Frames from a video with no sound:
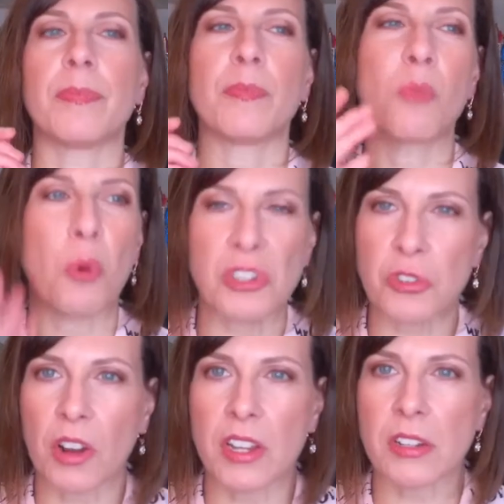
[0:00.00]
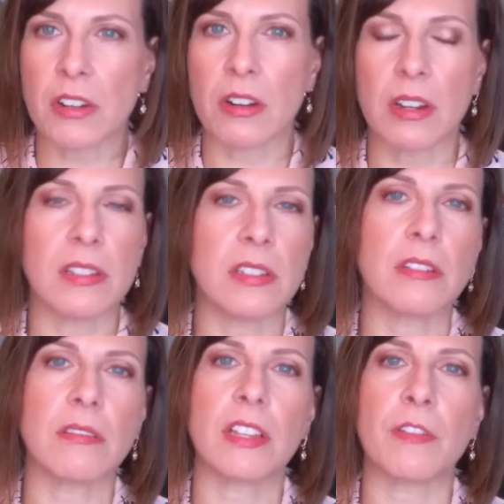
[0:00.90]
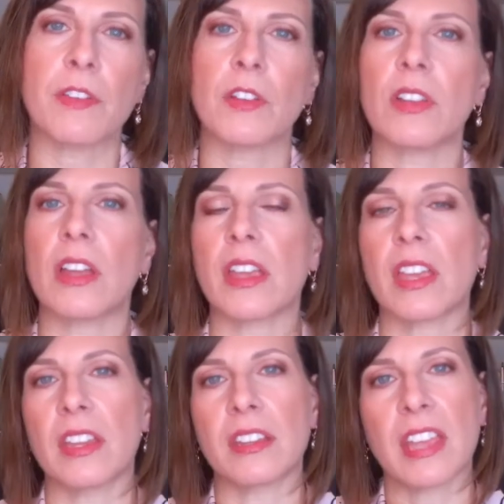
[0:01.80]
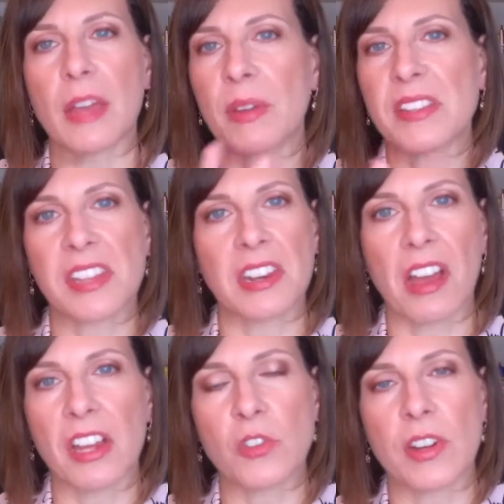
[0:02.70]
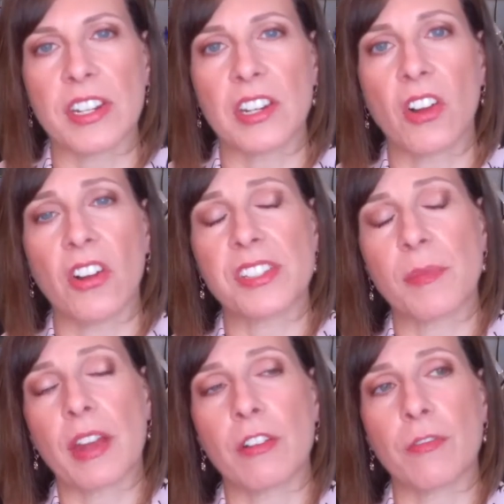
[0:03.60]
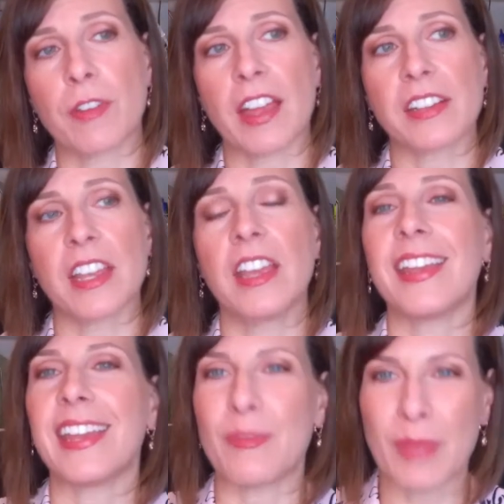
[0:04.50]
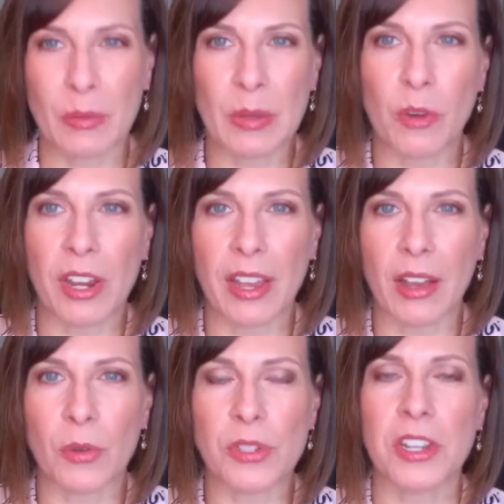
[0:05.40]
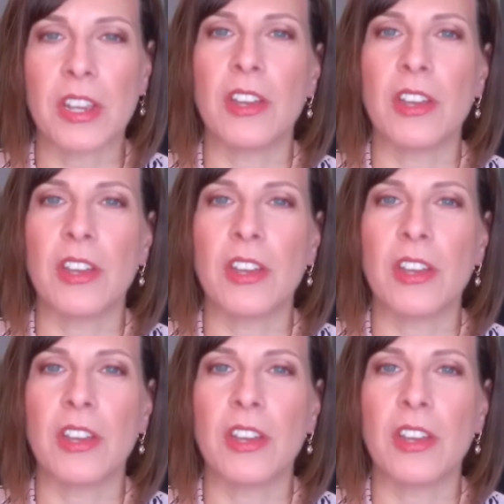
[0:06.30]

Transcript: moisturizer. It didn't really feel like it kept my skin hydrated at all. As a matter of fact, it made me break out.